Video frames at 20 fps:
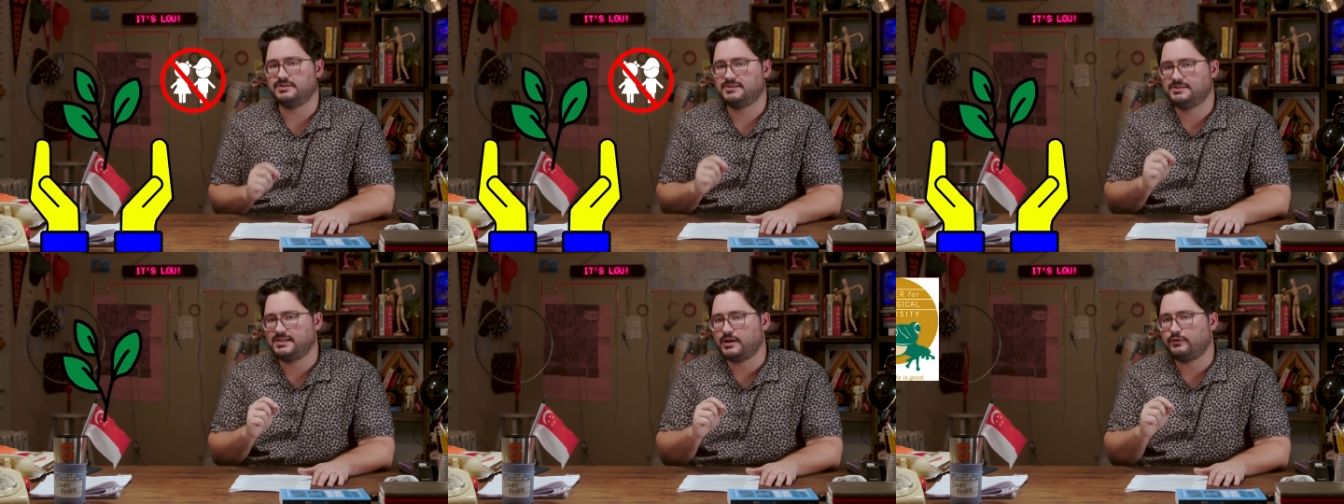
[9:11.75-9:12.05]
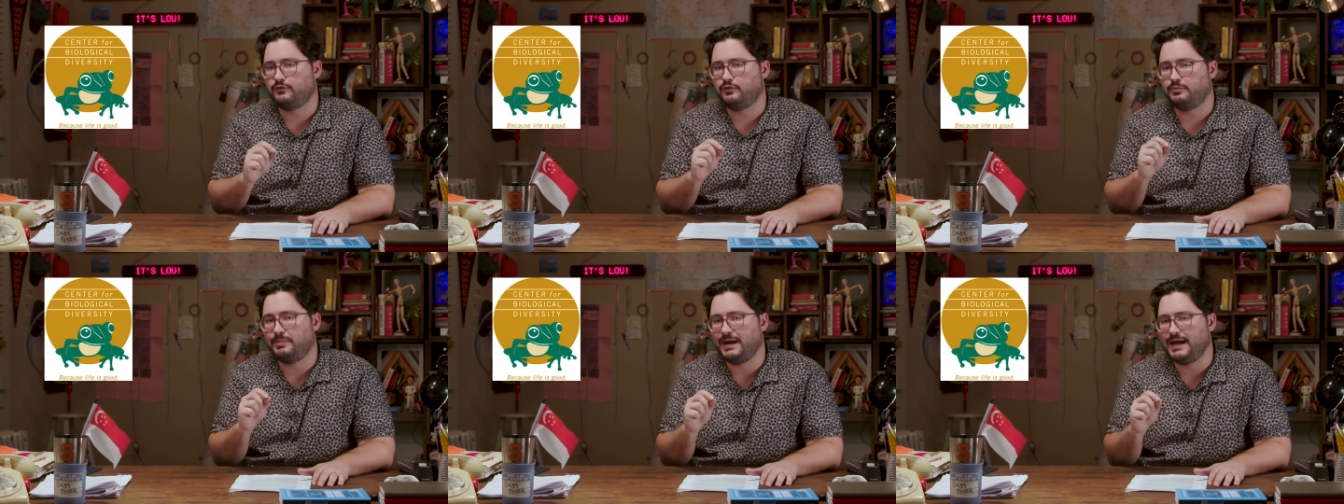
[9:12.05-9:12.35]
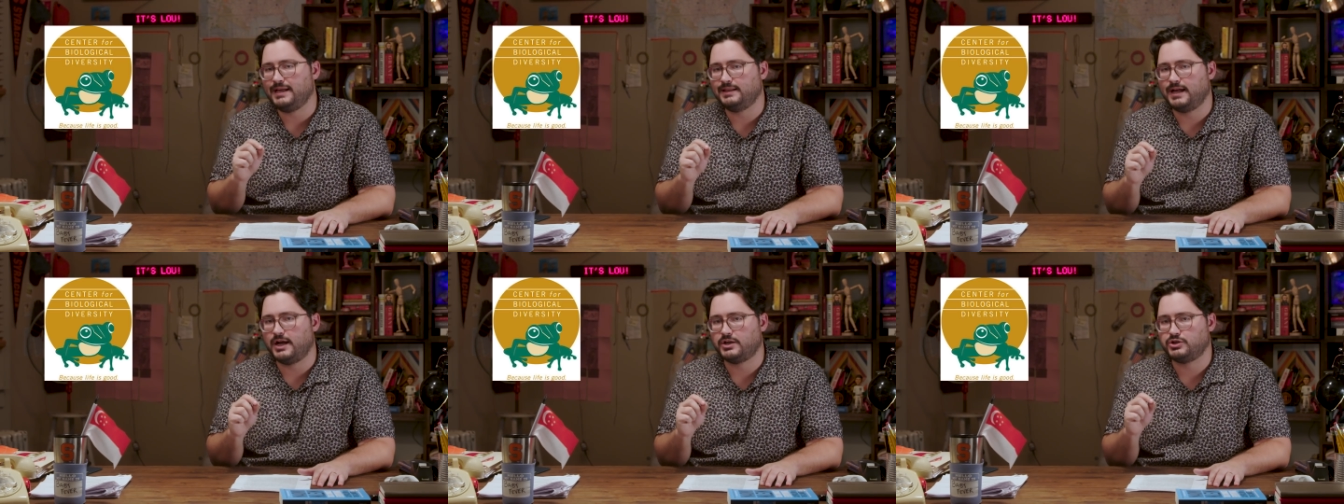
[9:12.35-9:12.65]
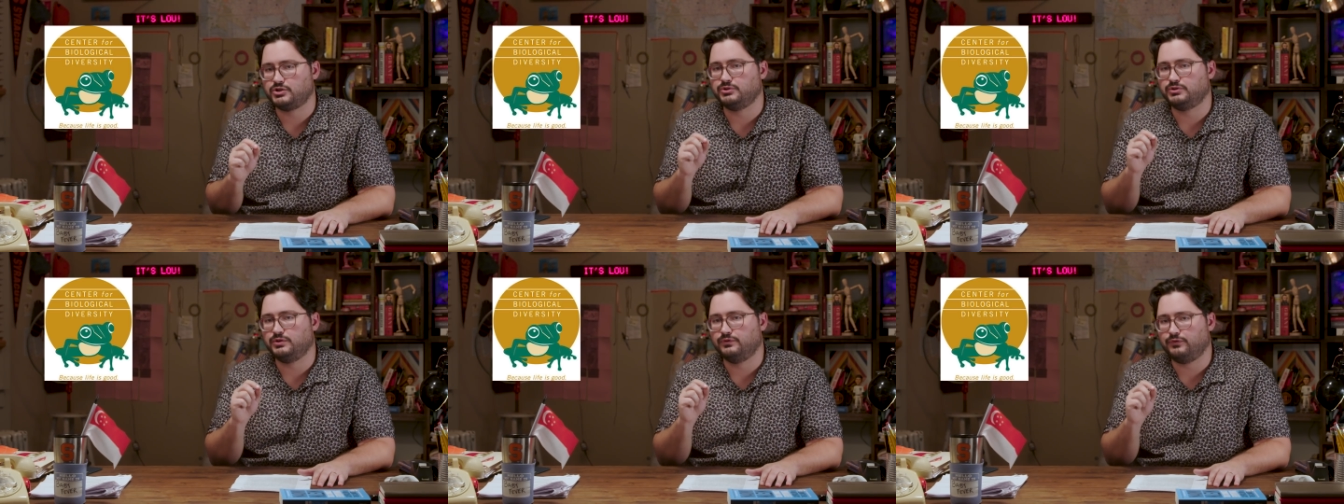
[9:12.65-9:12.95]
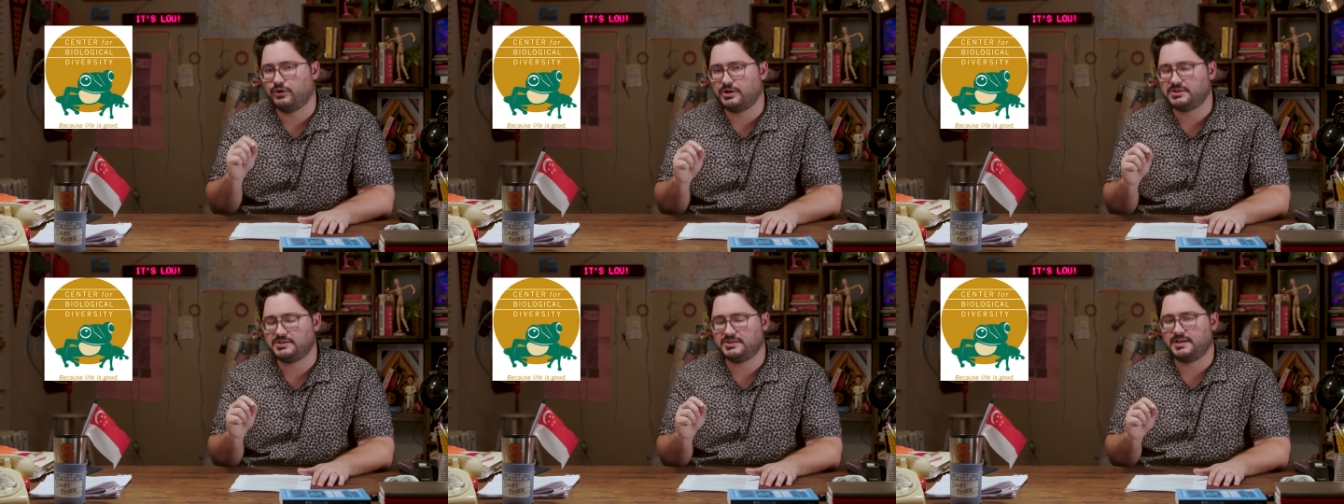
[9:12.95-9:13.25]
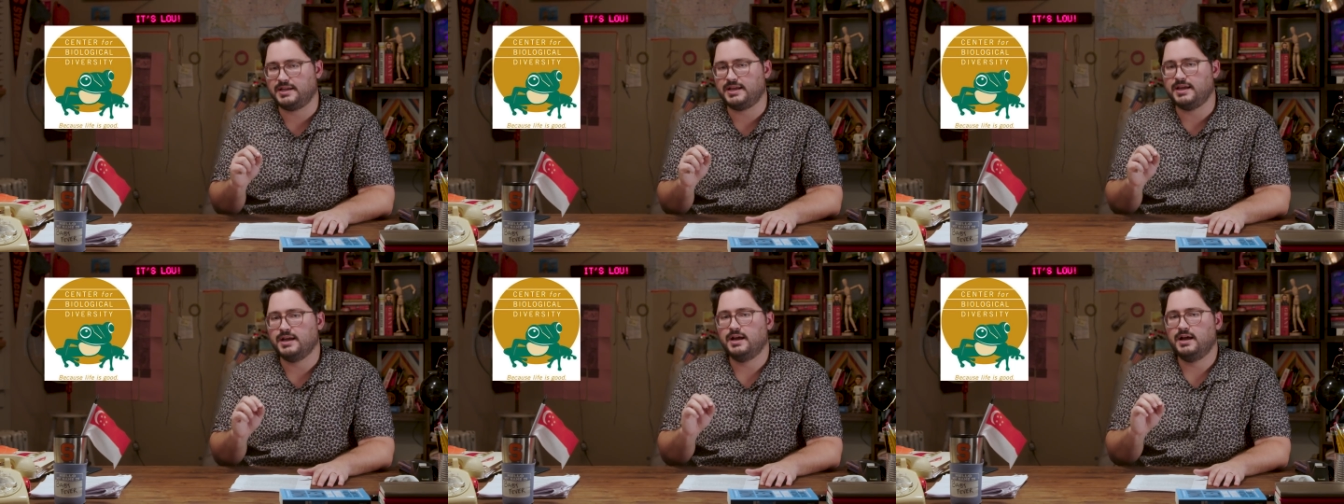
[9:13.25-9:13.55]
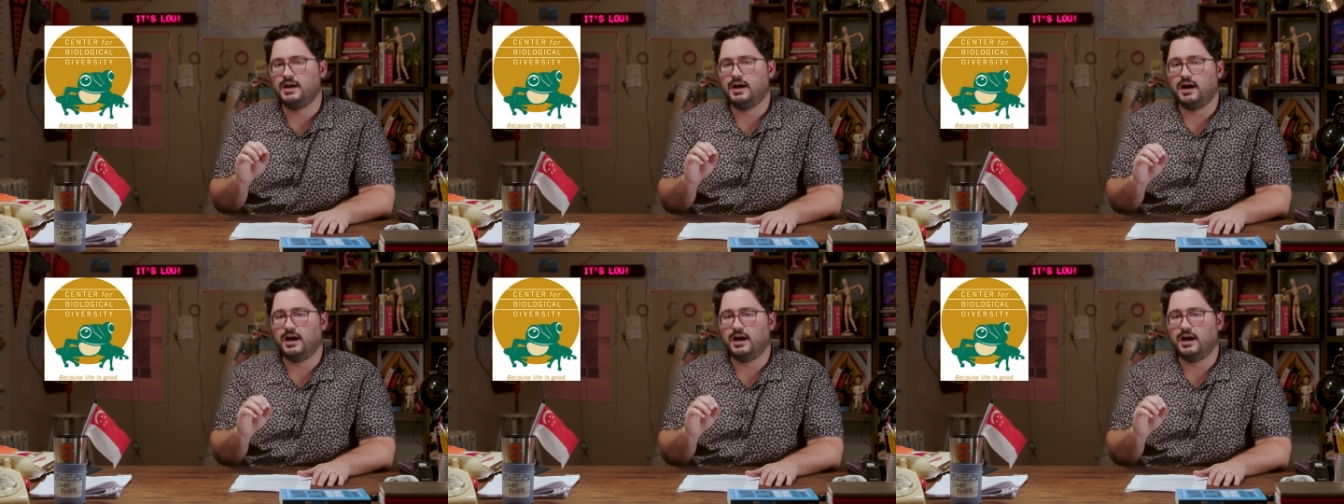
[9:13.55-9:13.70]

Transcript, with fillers: The Center for Biological Diversity